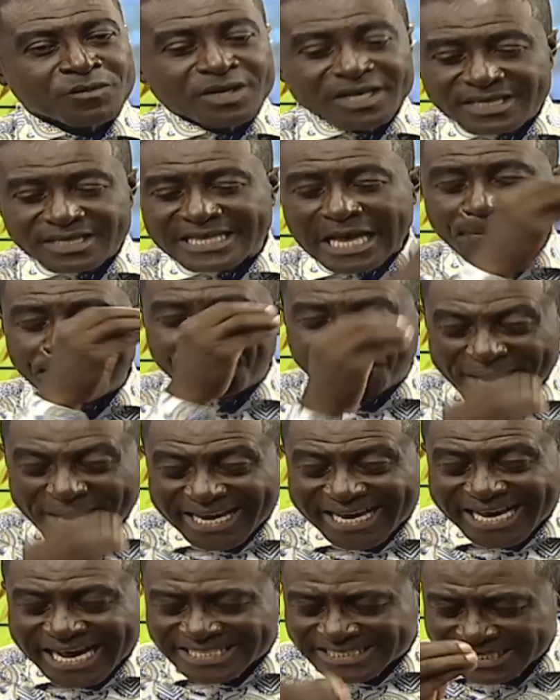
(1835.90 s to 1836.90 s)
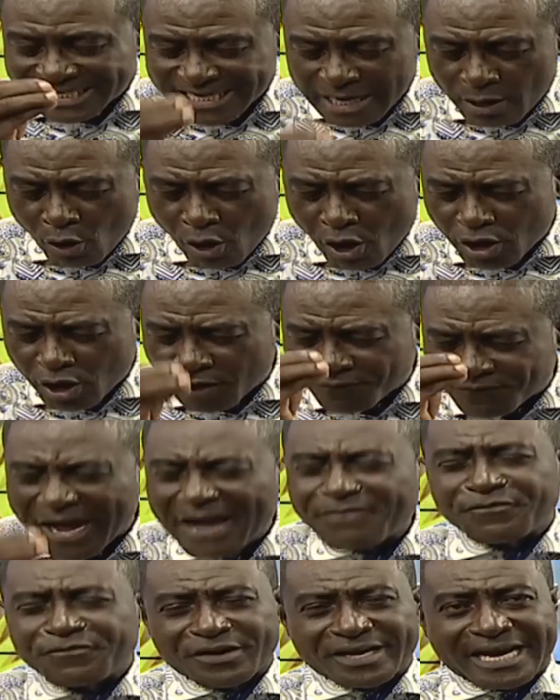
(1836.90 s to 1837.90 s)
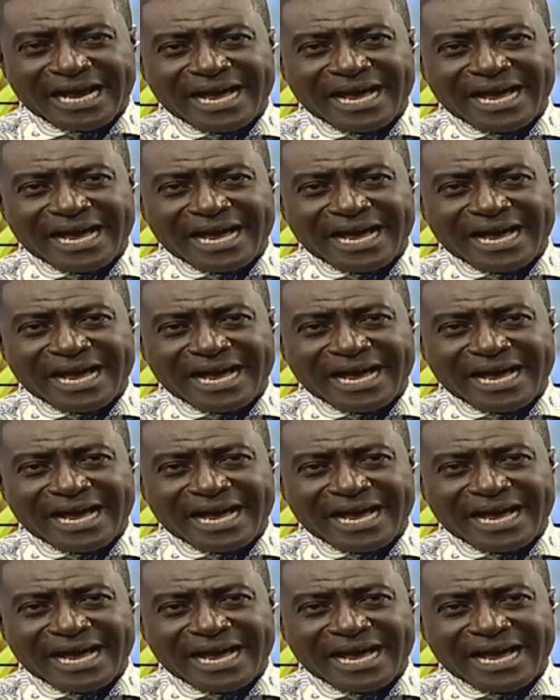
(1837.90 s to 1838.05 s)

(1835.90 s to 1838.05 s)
The biggest in the whole of Africa.